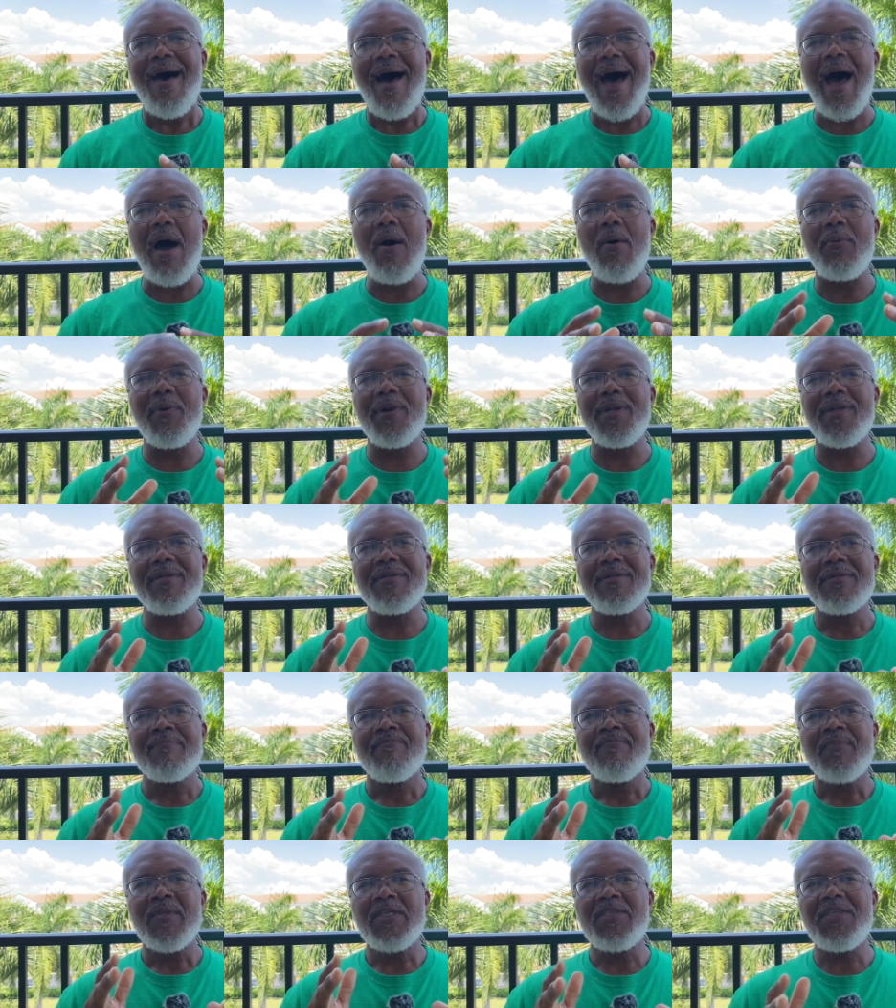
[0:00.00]
I would
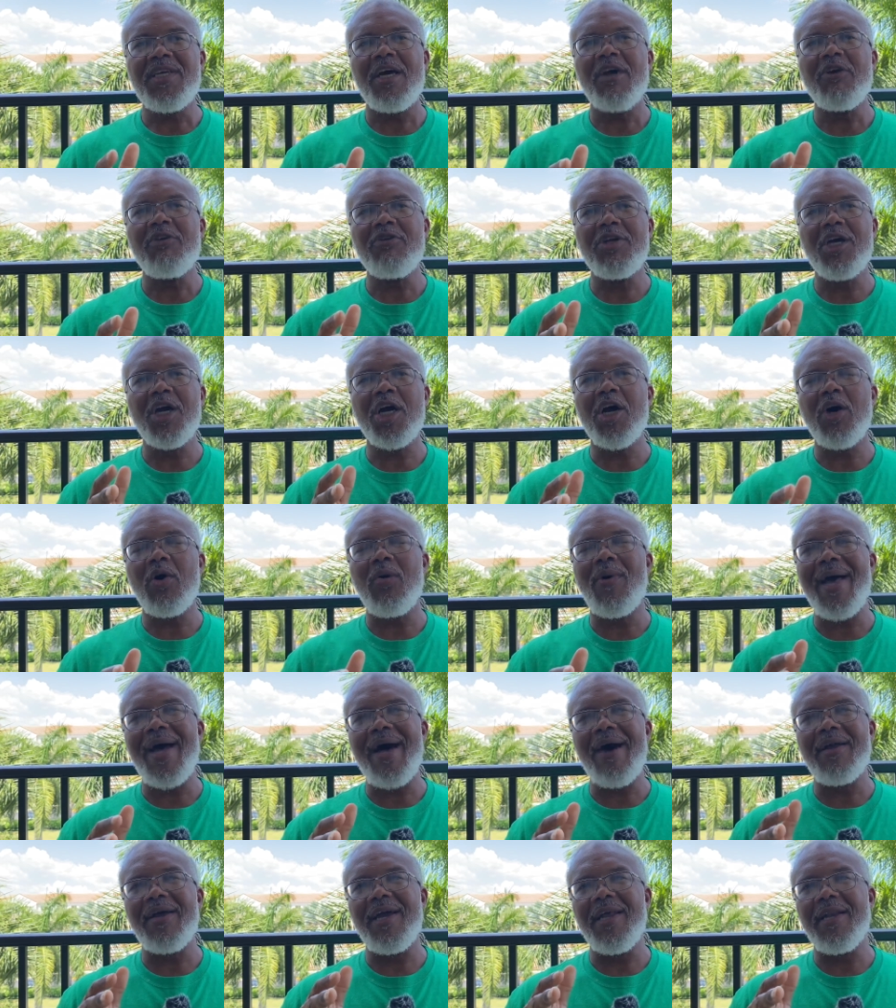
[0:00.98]
tell you to go
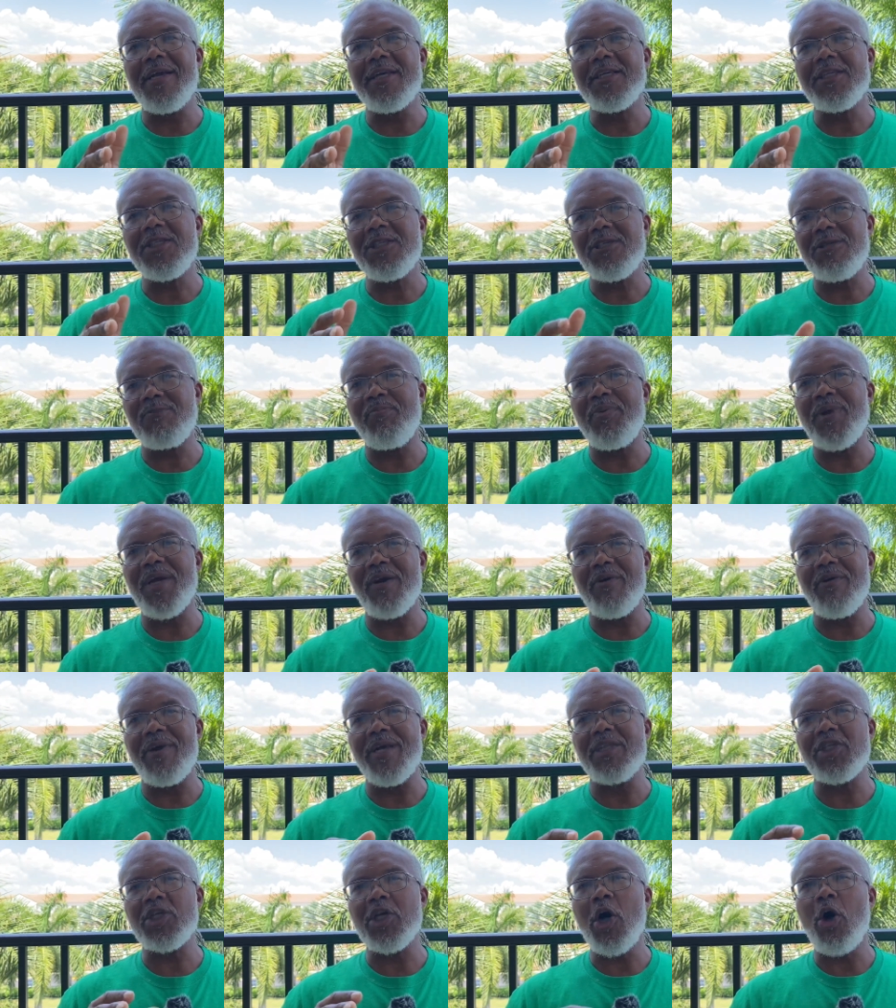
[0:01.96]
out and
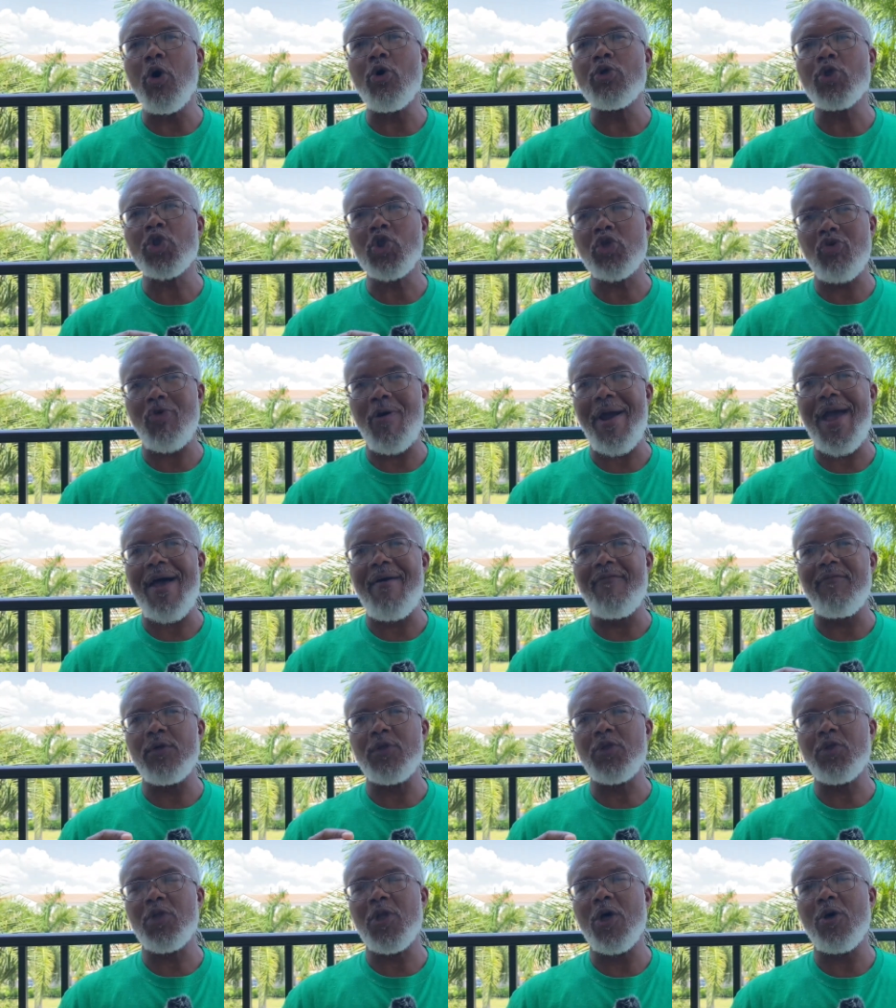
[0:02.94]
experience, go
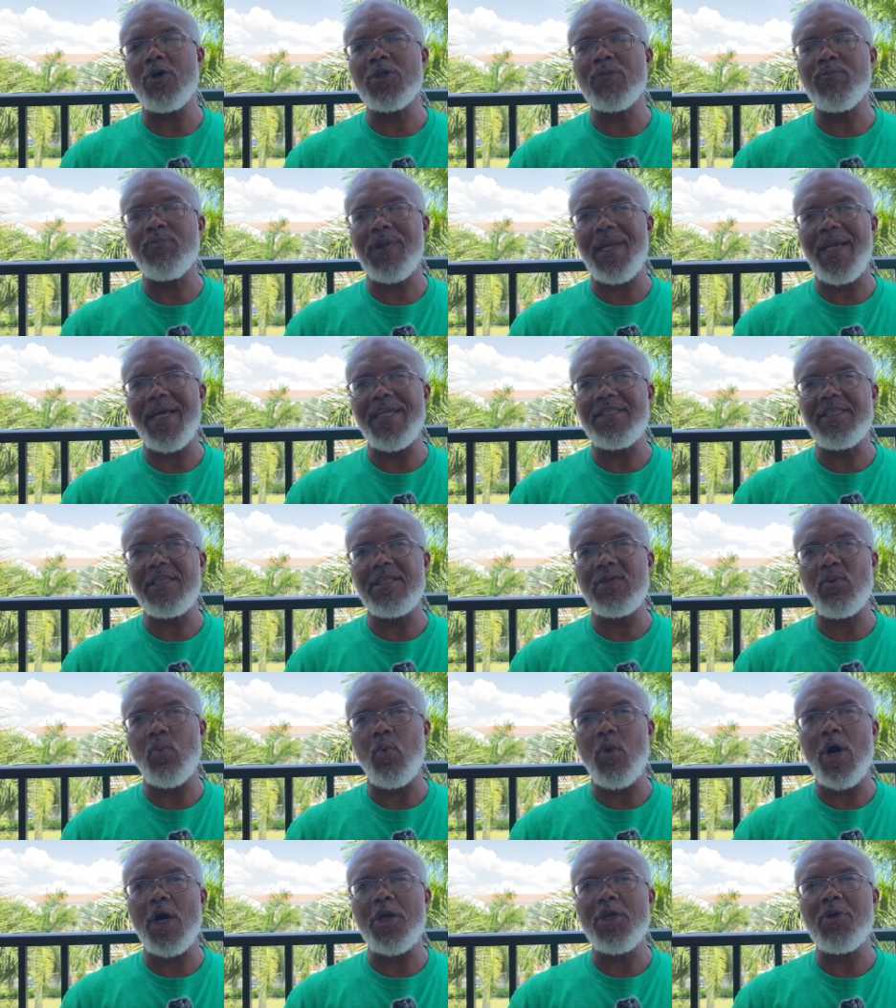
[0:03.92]
travel to those places
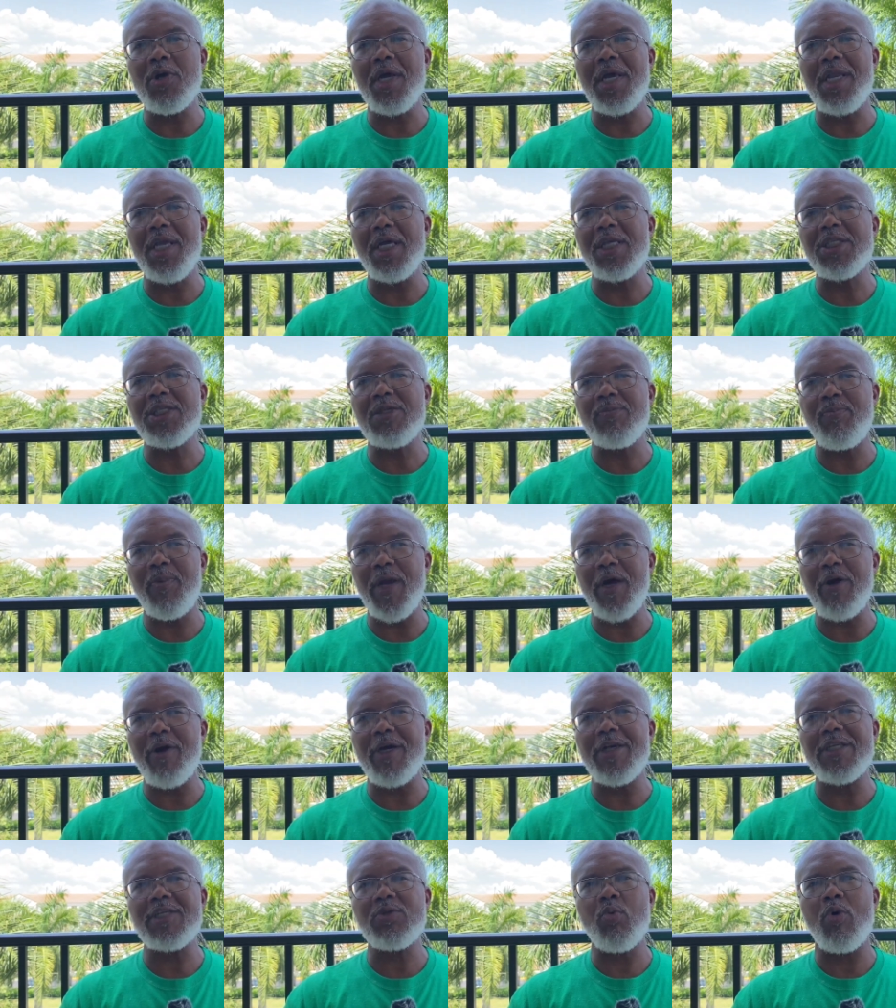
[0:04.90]
where you can
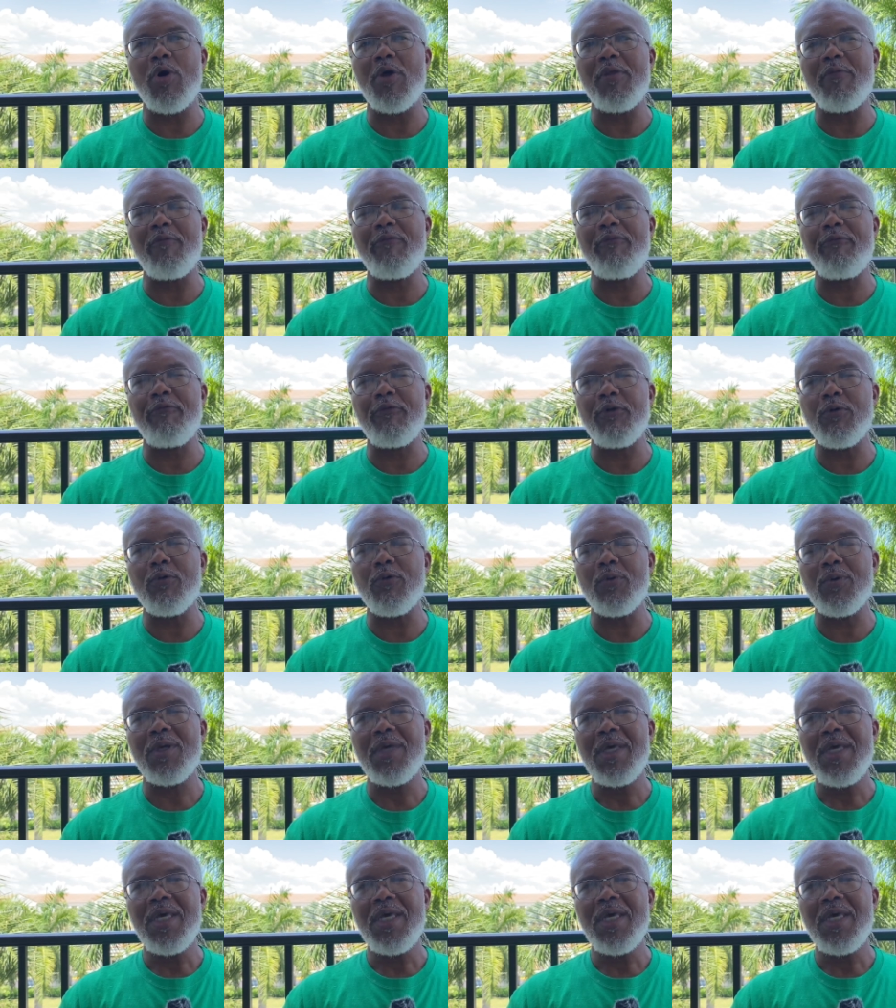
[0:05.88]
experience where the fruit